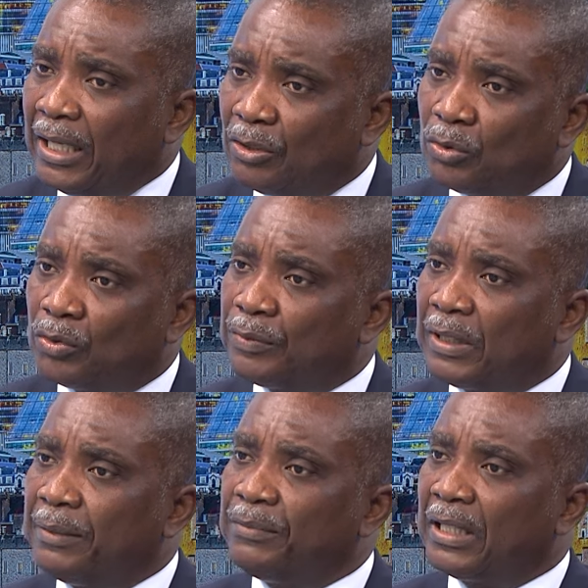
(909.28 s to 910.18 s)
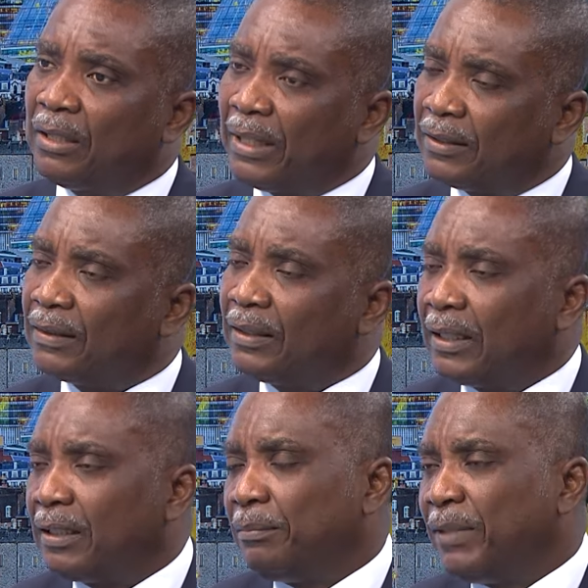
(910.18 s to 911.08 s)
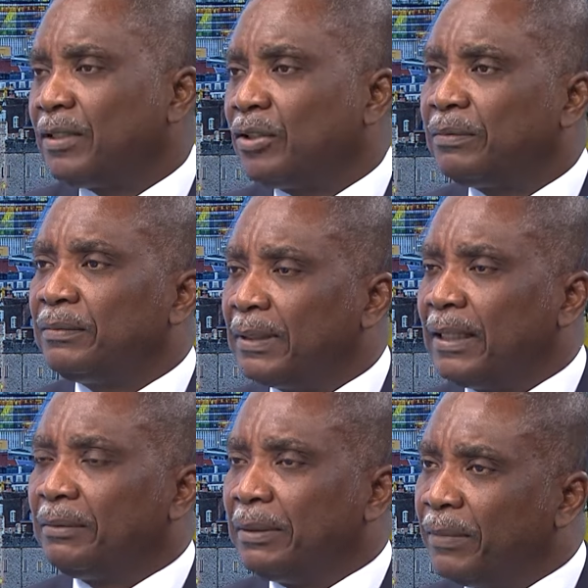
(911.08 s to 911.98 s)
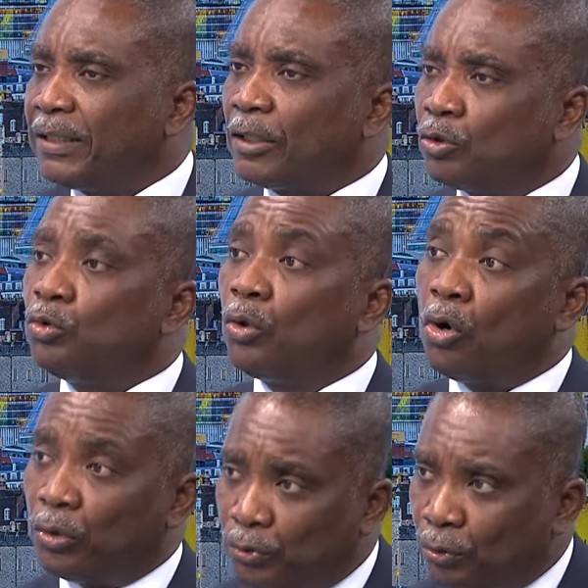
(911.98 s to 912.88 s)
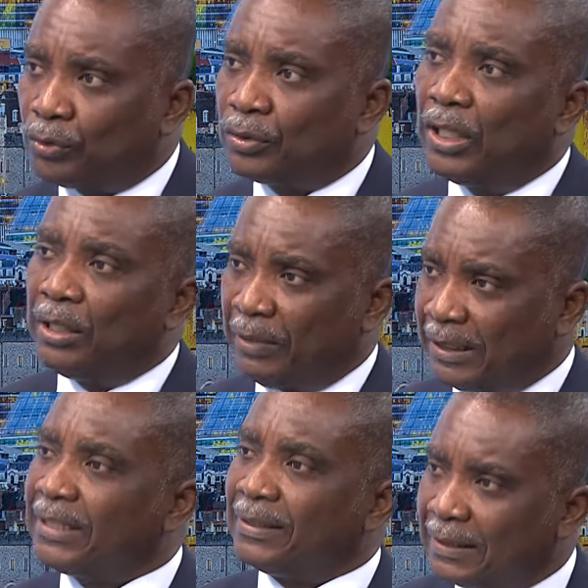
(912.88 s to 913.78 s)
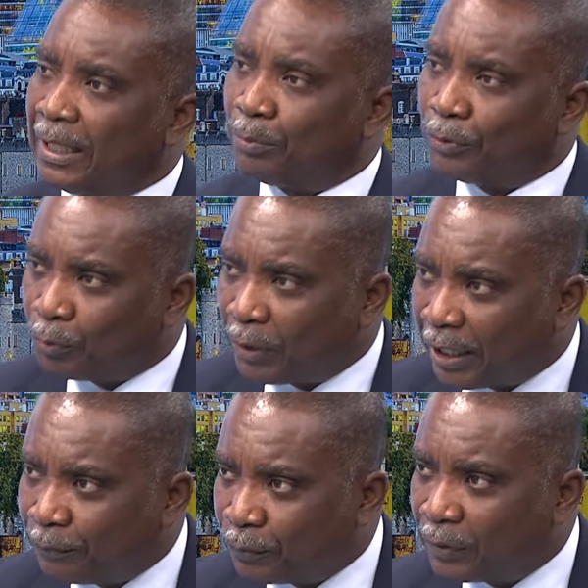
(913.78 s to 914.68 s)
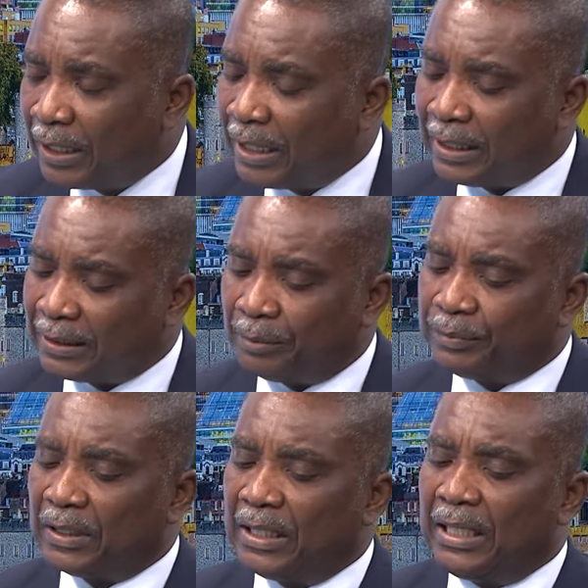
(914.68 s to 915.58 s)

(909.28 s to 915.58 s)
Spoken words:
And so sometimes I think it makes us too cautious. But that is the approach we have to adopt.